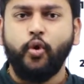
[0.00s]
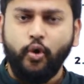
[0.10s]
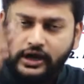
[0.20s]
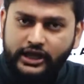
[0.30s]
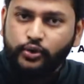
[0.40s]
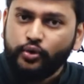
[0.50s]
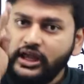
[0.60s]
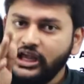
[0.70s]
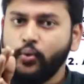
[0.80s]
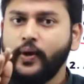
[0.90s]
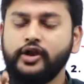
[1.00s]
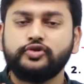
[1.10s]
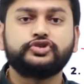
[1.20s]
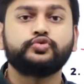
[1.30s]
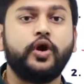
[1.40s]
So only unique
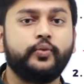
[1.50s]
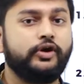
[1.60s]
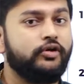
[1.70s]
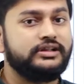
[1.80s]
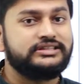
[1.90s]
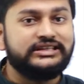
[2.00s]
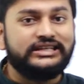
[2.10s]
values is what we call it as a